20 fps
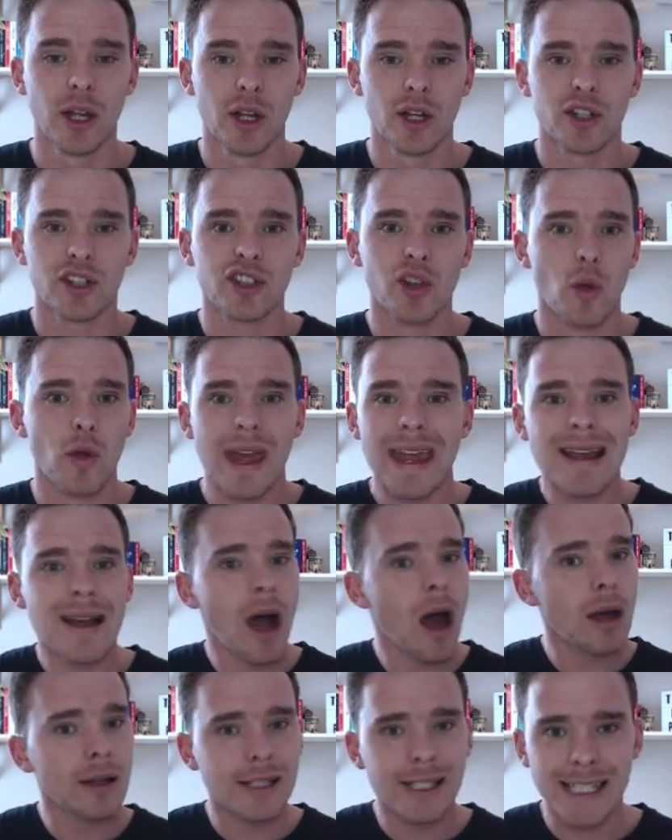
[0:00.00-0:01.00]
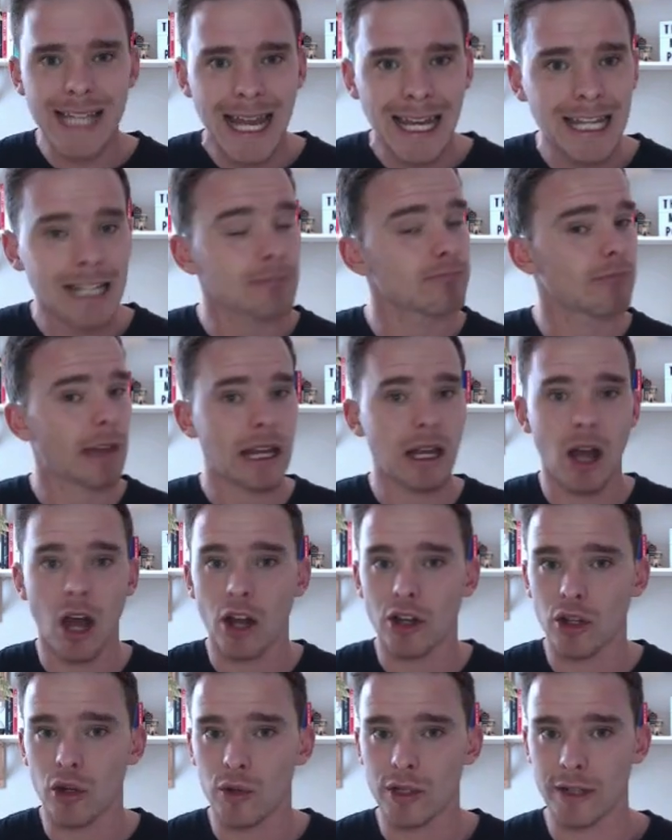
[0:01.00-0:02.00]
So they can't sell it, they
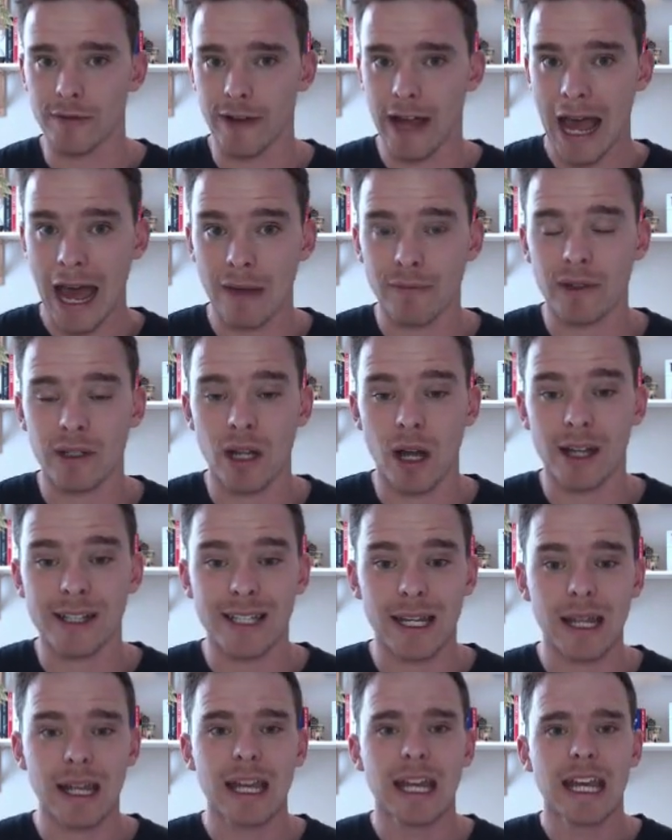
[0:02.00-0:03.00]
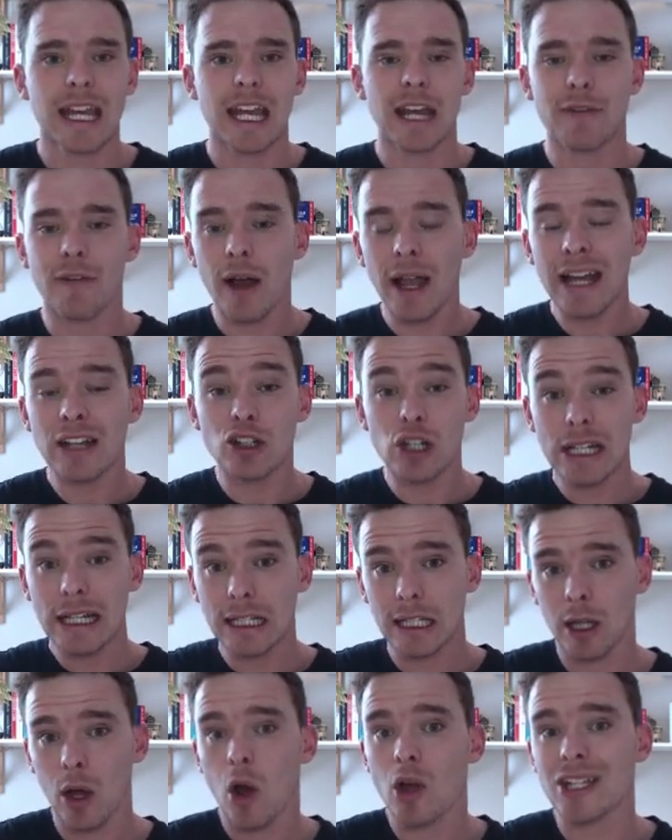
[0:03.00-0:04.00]
can't use it for advertising. If I actually
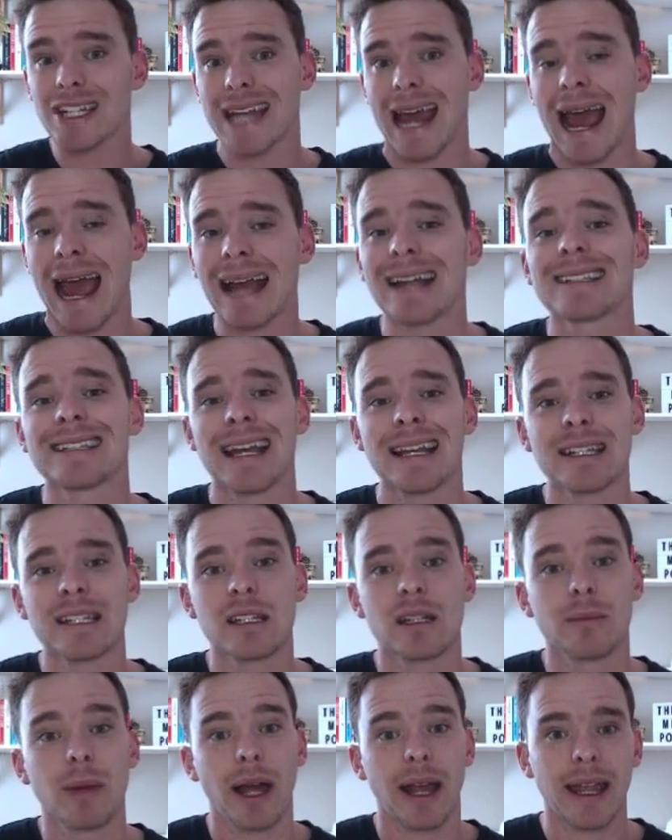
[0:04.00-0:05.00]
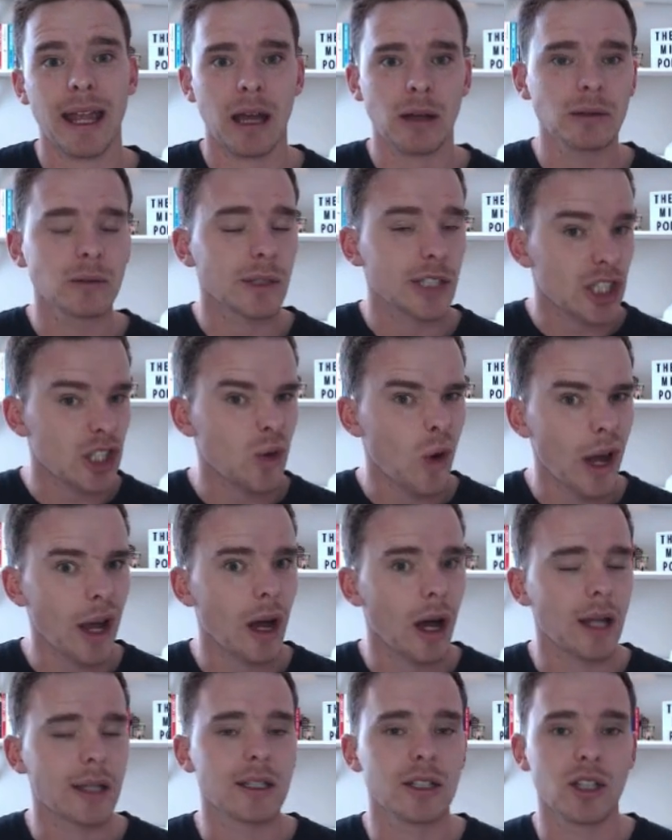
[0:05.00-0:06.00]
lost access to my account, which is quite
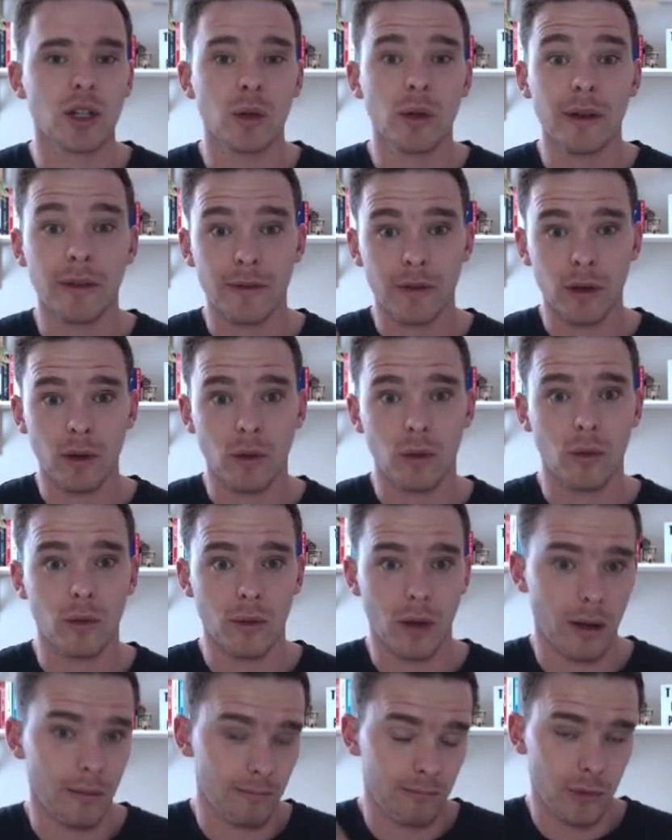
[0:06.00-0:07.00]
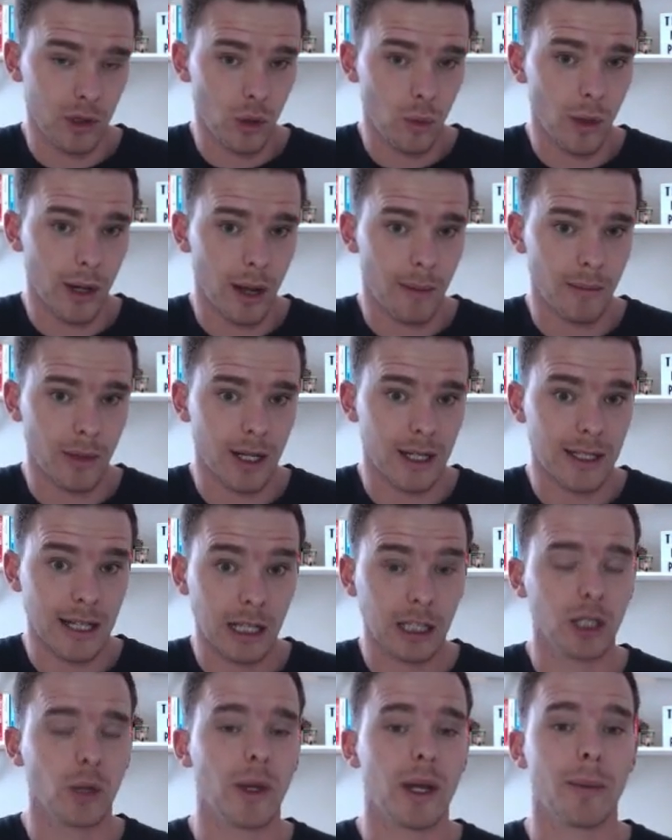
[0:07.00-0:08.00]
hard to do if you um, do what I'm going to
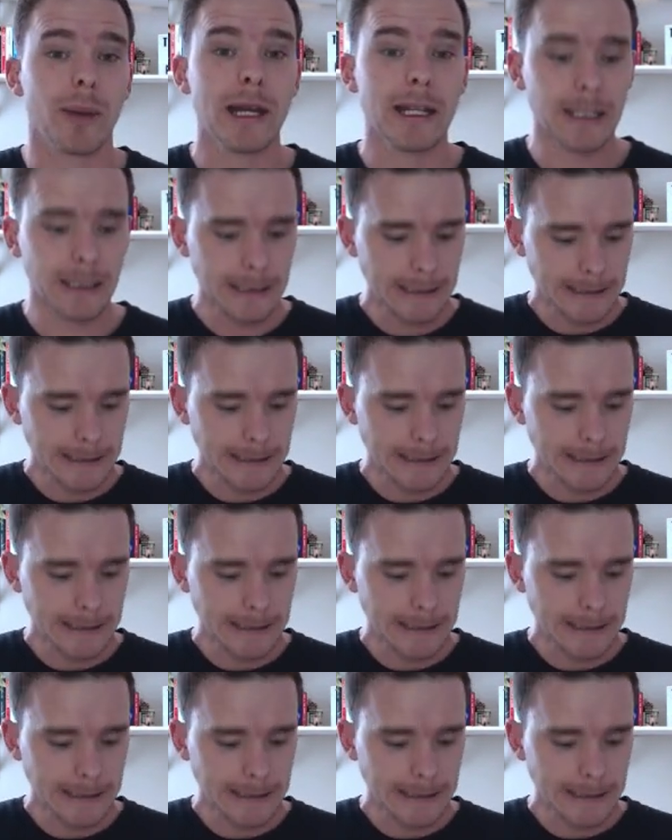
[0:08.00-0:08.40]
tell you in a bit,